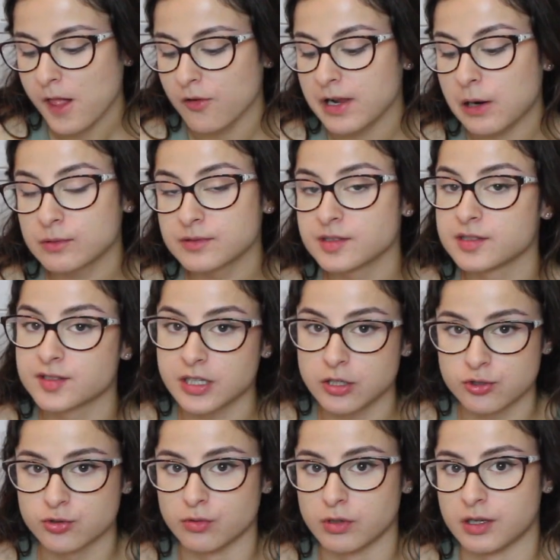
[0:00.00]
That one's in
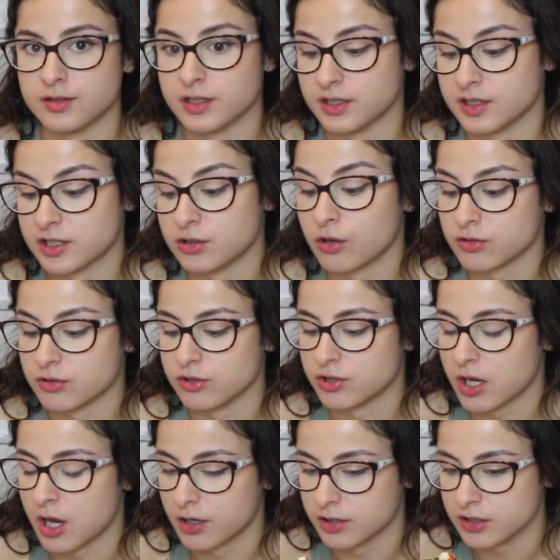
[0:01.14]
central London, it's in Oxford
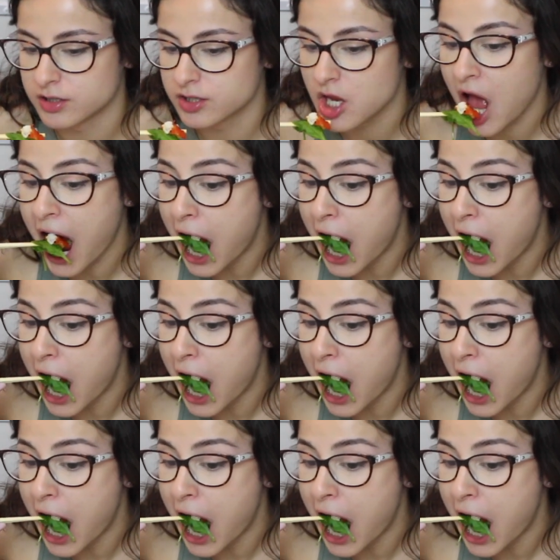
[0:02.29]
Circus.